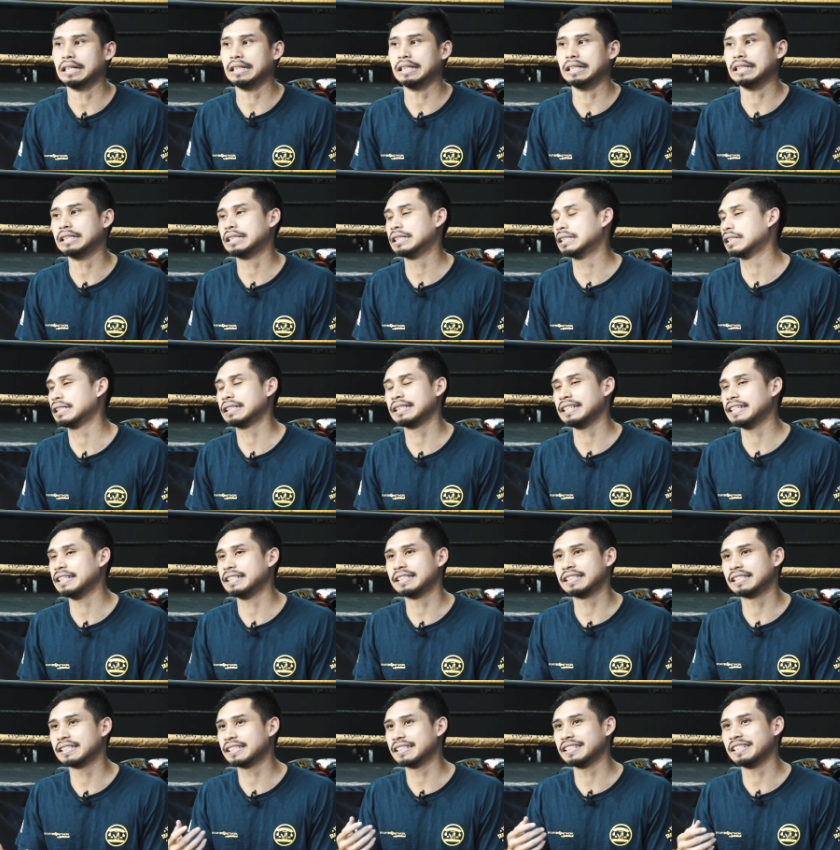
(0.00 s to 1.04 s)
it's
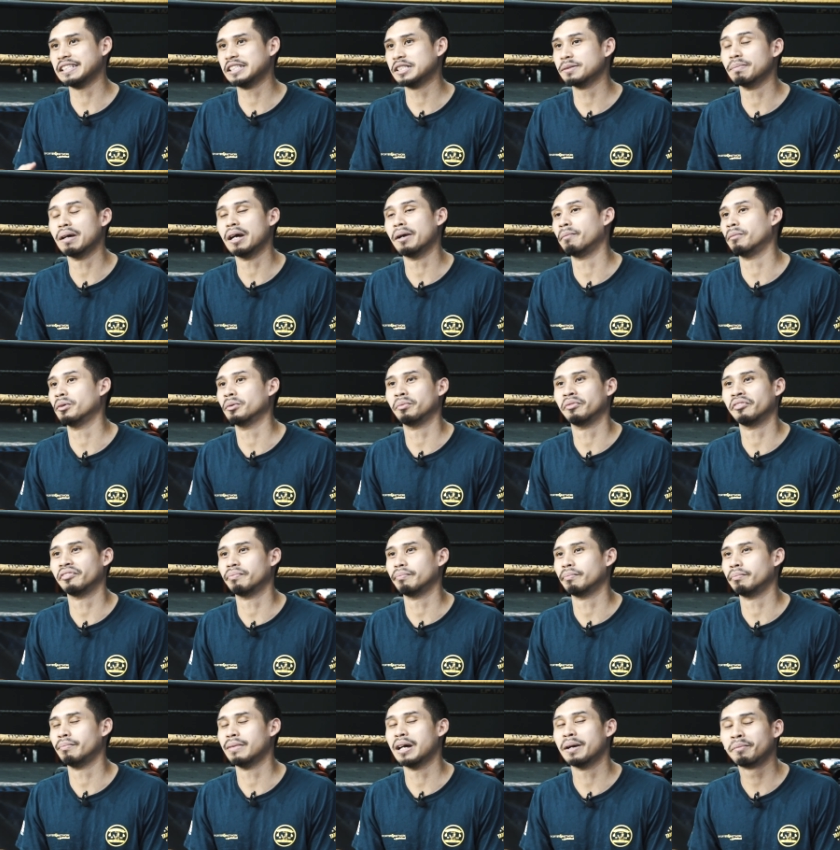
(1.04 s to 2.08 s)

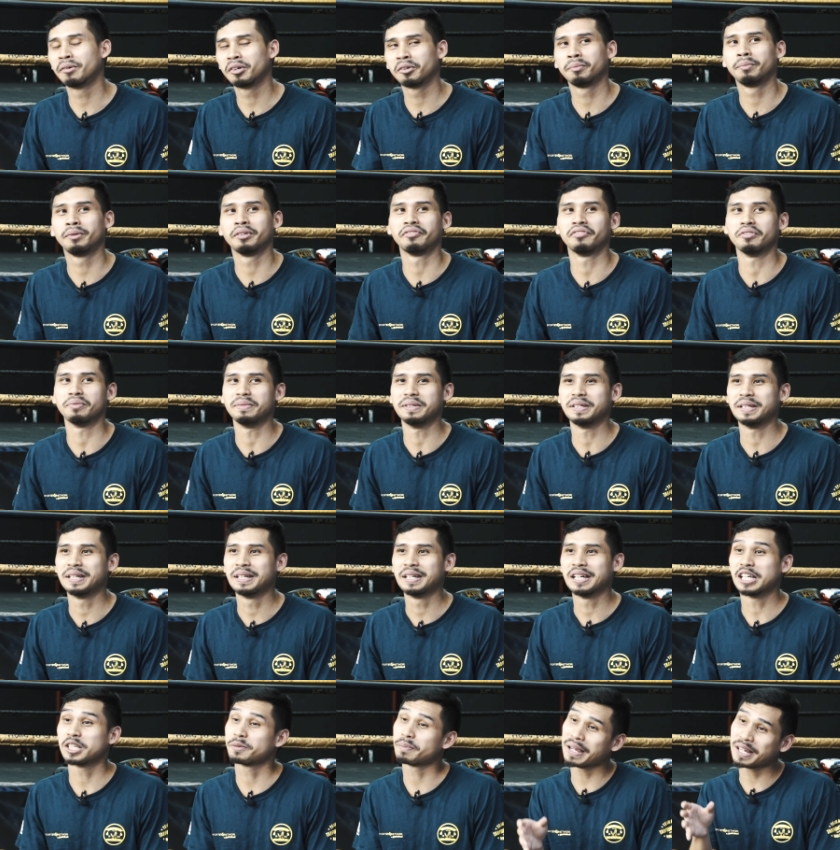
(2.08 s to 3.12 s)
memorable for me,
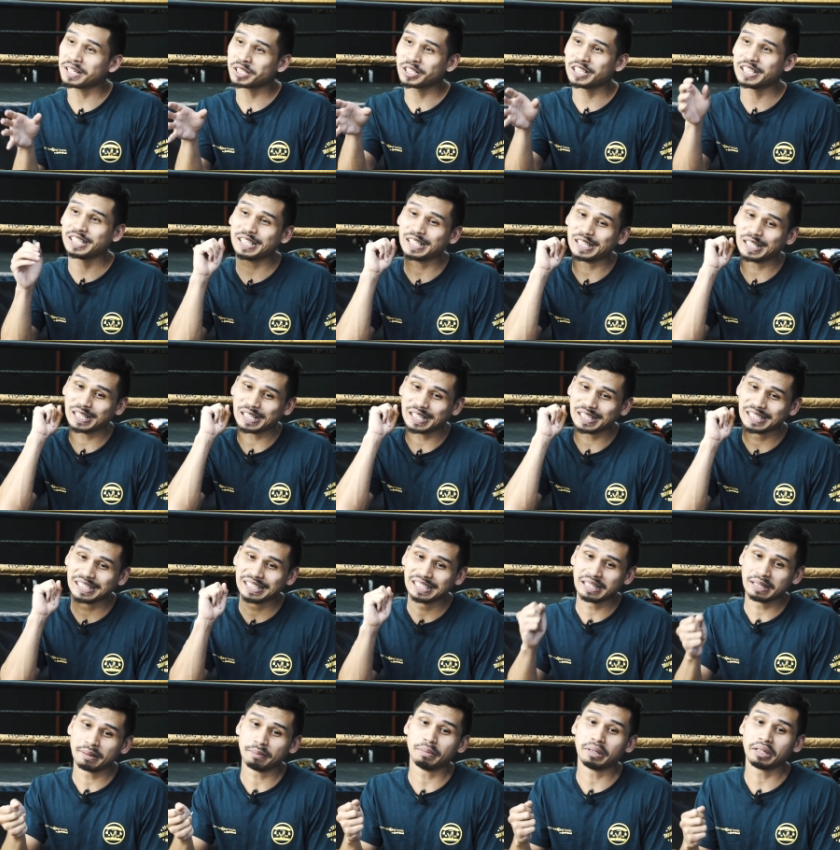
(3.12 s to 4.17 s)
especially
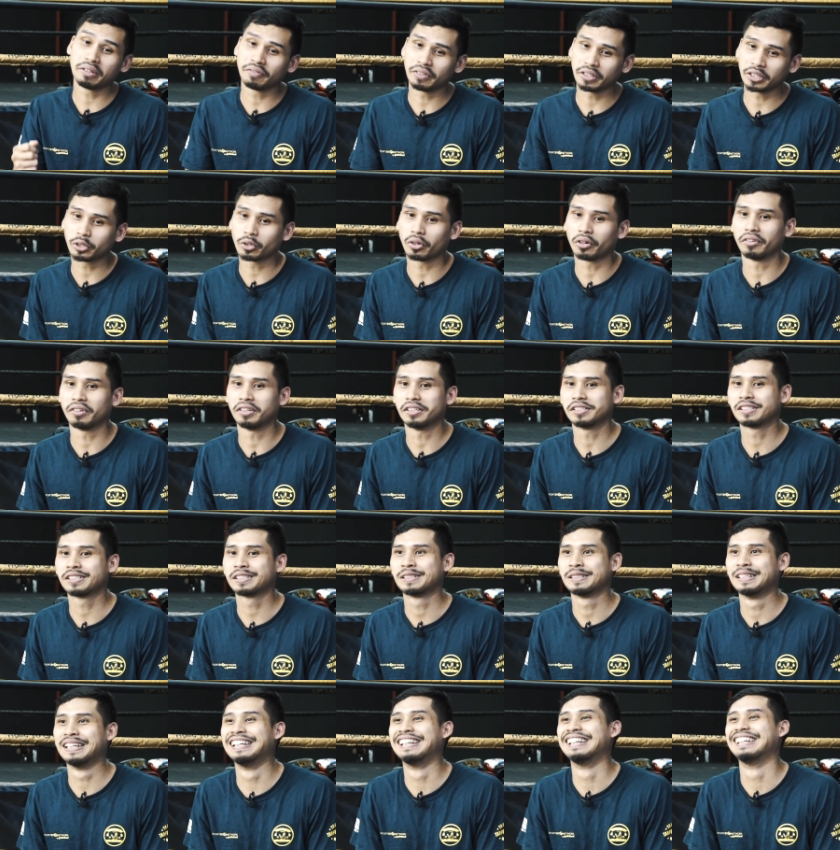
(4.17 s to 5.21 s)
being victorious.
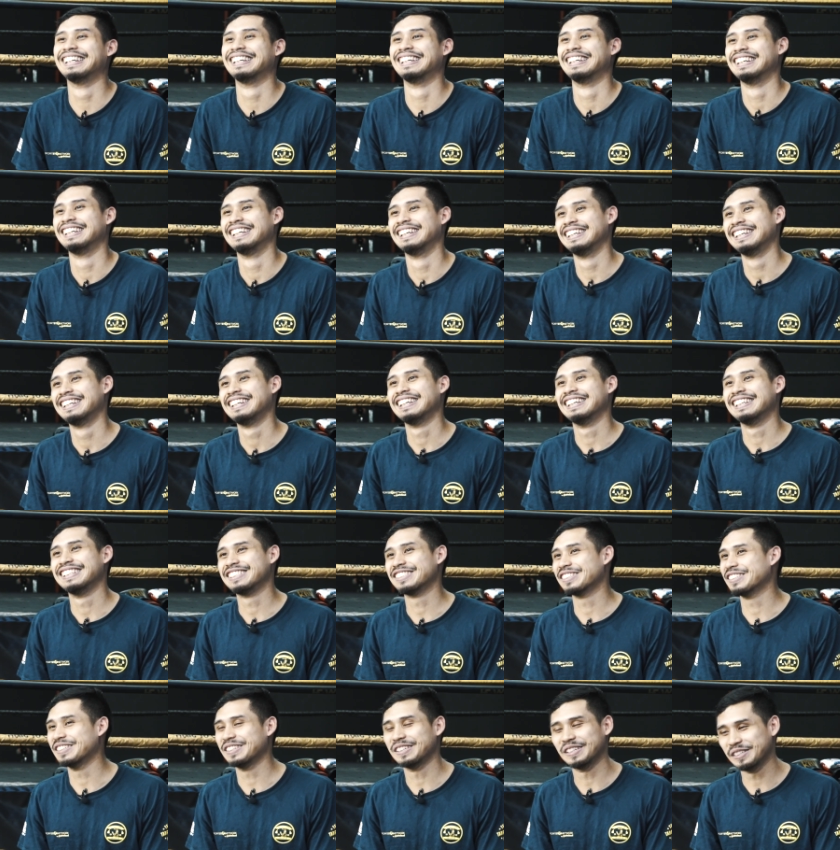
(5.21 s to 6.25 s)

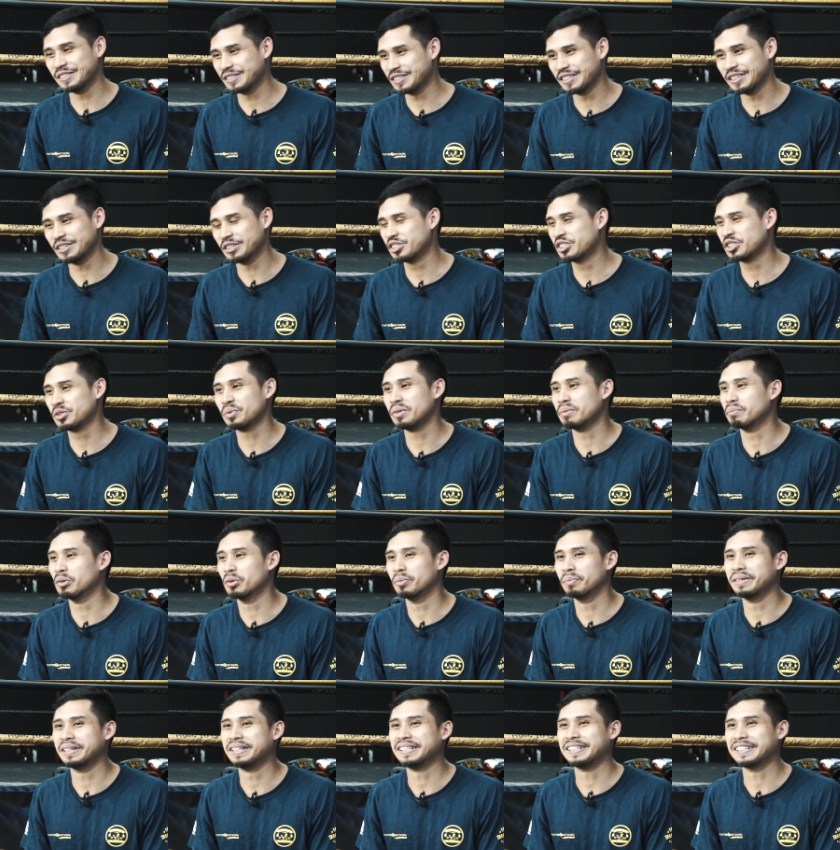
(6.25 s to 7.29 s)
So it's a sweet
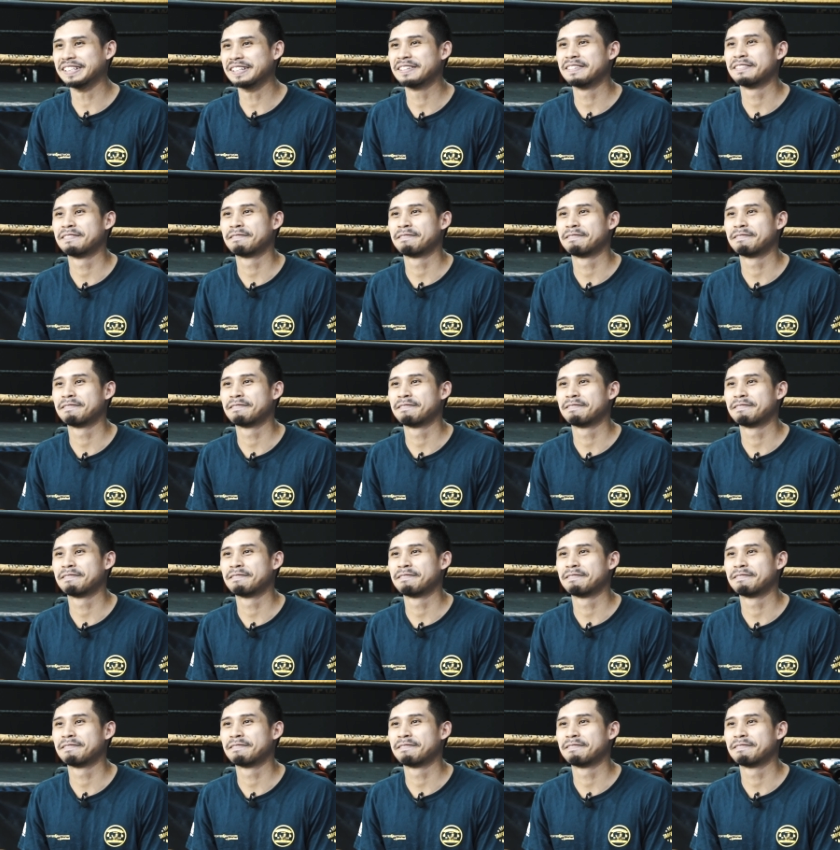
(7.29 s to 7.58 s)
moment. Yeah.